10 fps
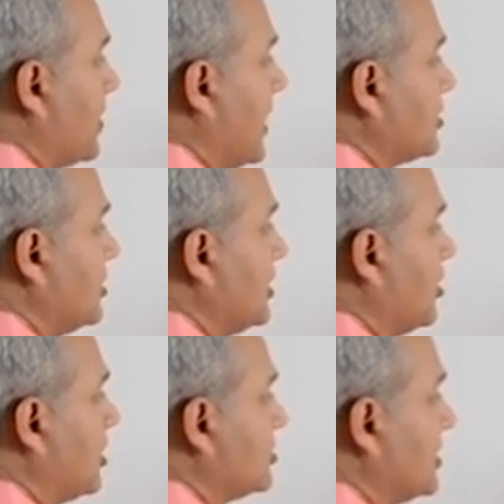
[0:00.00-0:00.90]
Actually,
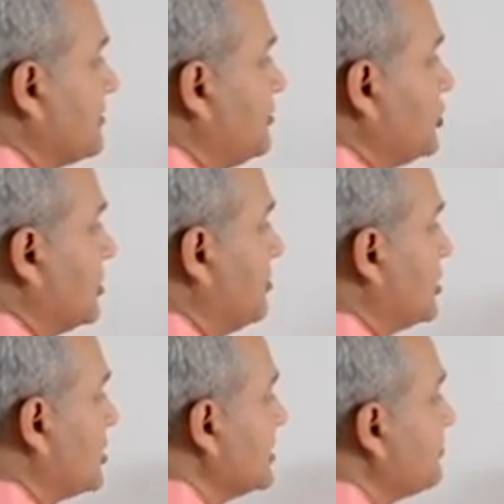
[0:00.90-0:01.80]
not transfusion,
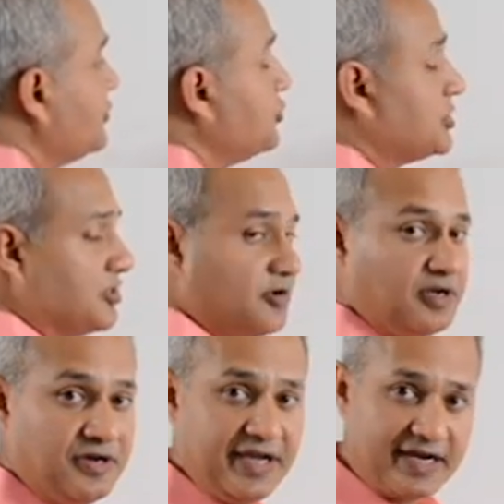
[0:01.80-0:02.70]
but transfusion
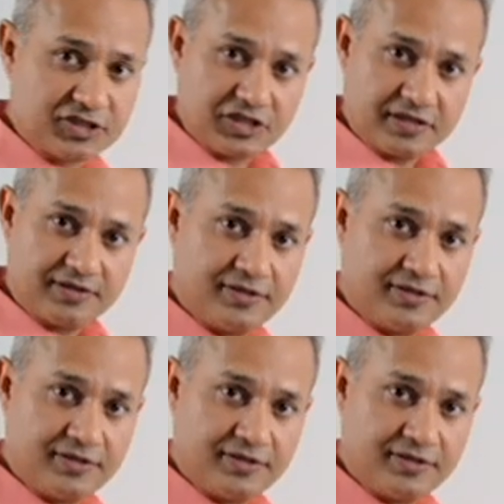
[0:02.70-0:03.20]
reaction.